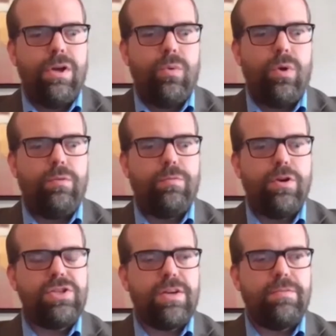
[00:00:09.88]
Well,
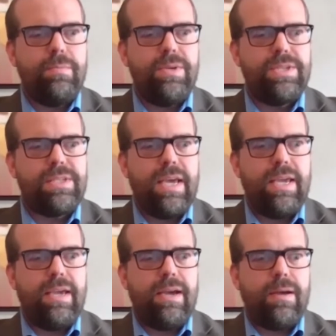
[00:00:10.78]
first off, let me
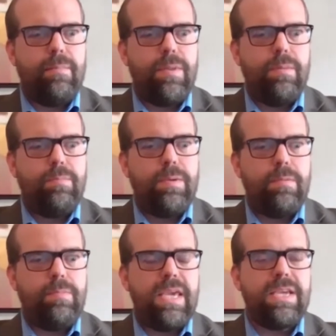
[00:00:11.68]
say
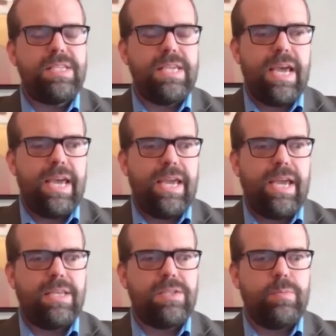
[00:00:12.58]
PSEA
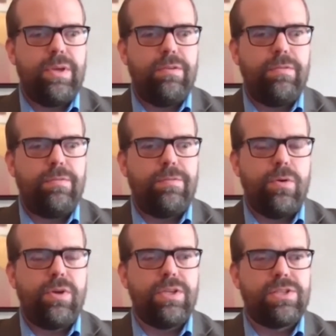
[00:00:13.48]
has been
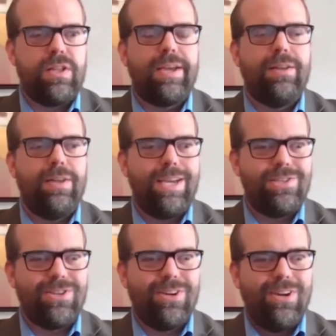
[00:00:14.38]
focused like a
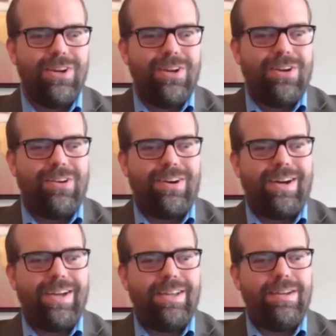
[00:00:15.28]
laser
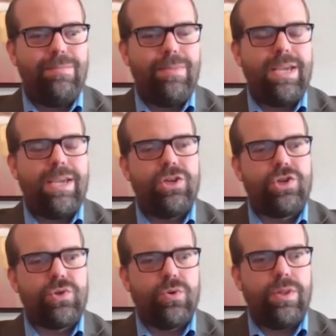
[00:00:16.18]
on making
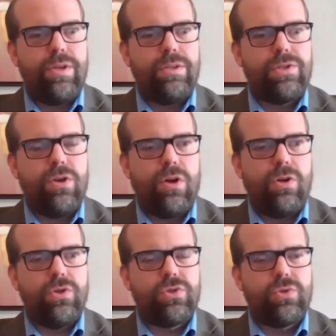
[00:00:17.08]
sure that
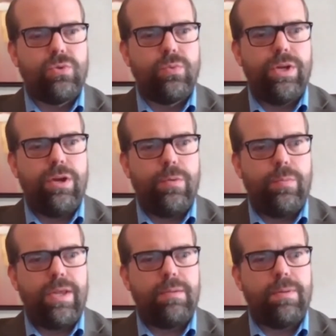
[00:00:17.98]
school
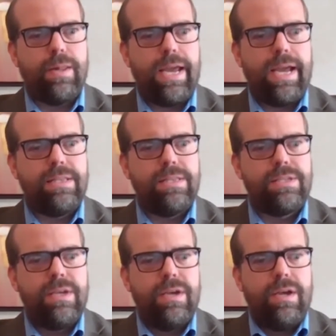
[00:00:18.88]
reopening
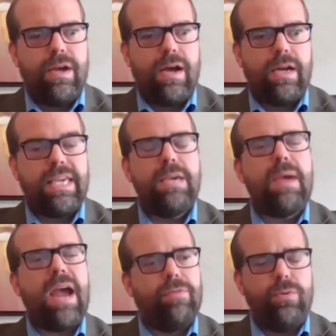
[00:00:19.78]
plans keep
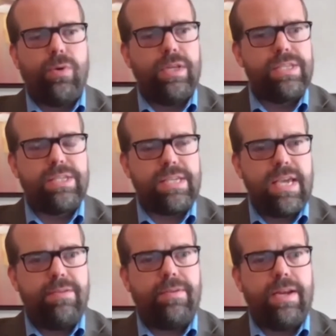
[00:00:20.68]
everyone
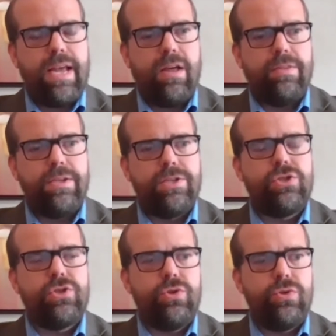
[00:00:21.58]
safe and healthy,
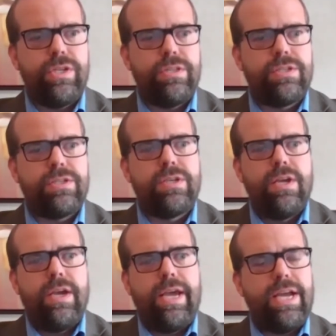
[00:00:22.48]
students,
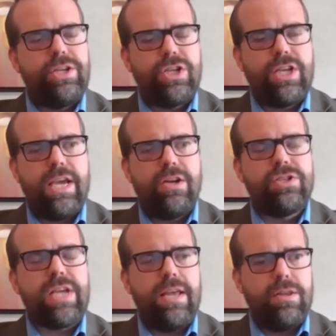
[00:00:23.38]

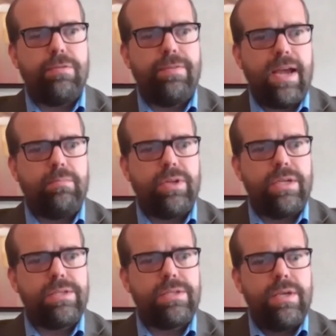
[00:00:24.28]
educators, and their families.